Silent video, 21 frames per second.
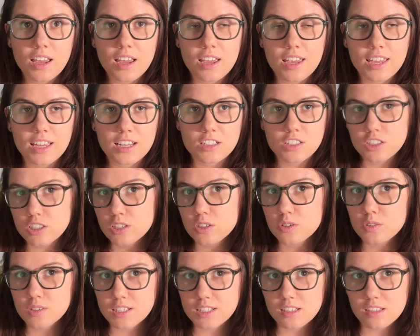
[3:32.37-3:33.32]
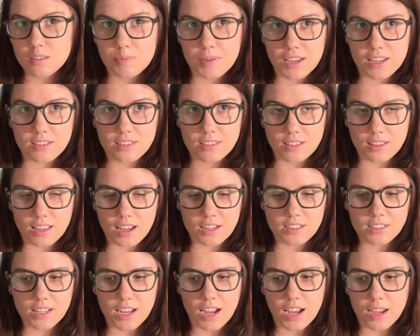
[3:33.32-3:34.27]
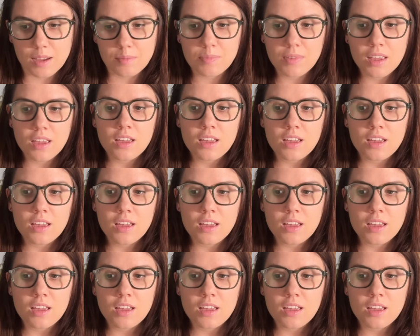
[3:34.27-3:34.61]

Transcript: in 2D space at that time.